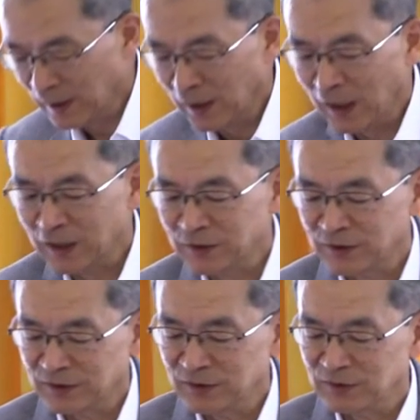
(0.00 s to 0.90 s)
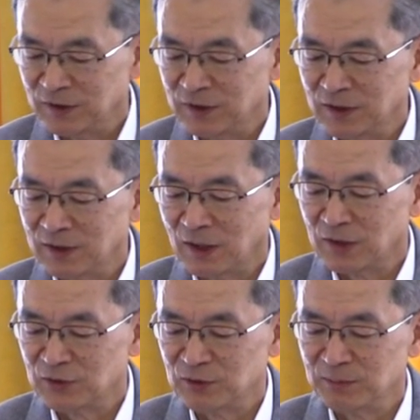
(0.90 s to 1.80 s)
And the healing
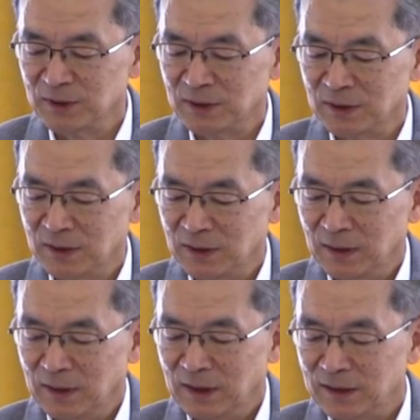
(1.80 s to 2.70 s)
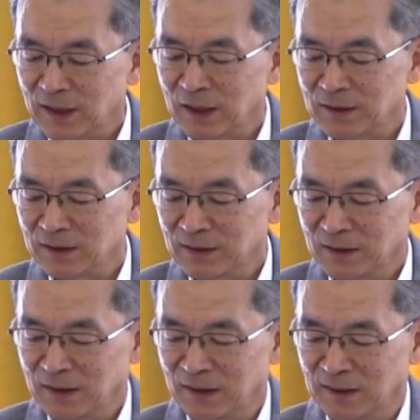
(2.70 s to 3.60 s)
has to be done
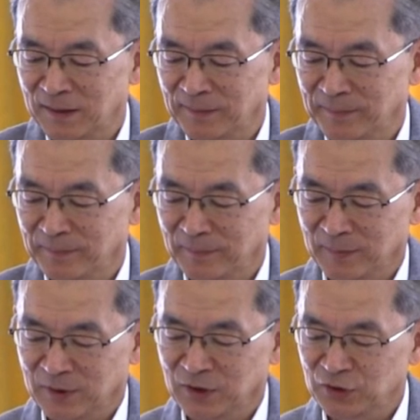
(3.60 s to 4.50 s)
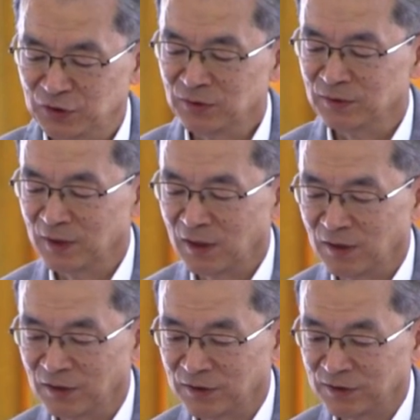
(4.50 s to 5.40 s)
soon
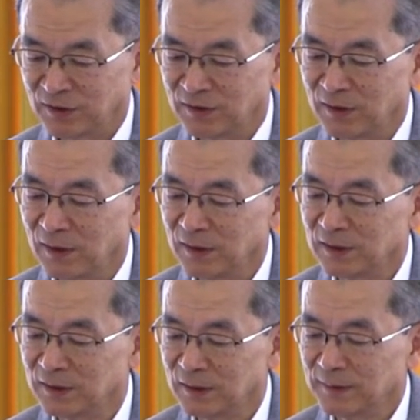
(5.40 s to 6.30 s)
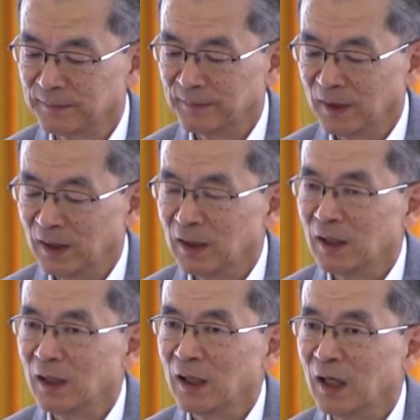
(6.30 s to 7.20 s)
rather than later,
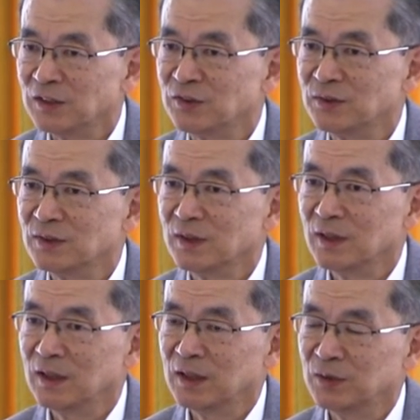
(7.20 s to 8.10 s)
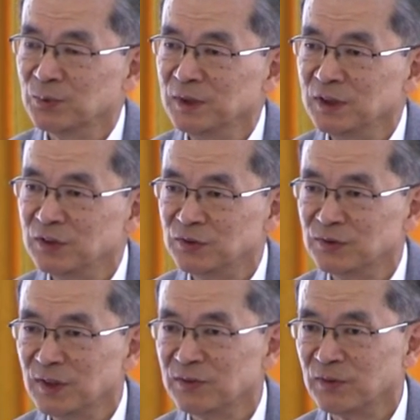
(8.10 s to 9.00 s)
as we need to
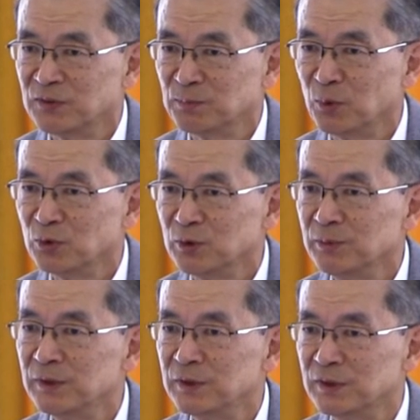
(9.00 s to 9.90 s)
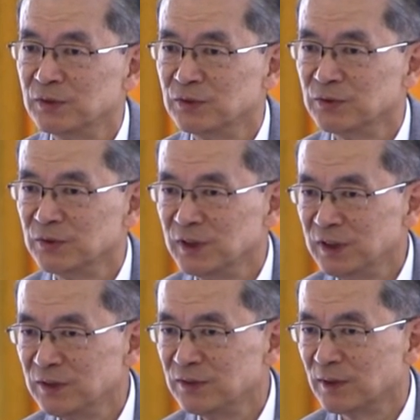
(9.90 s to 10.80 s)
take responsibility to
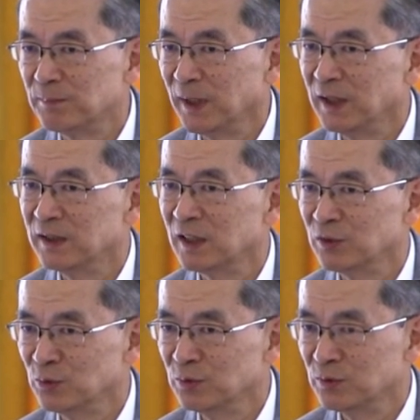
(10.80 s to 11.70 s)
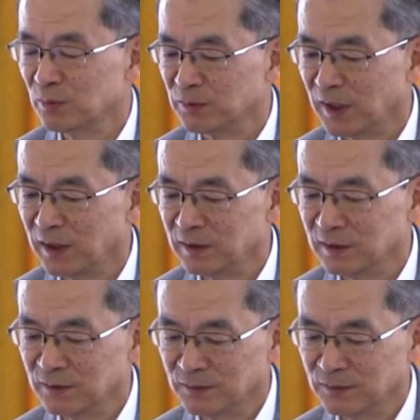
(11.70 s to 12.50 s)
heal the pain and wound of Cain.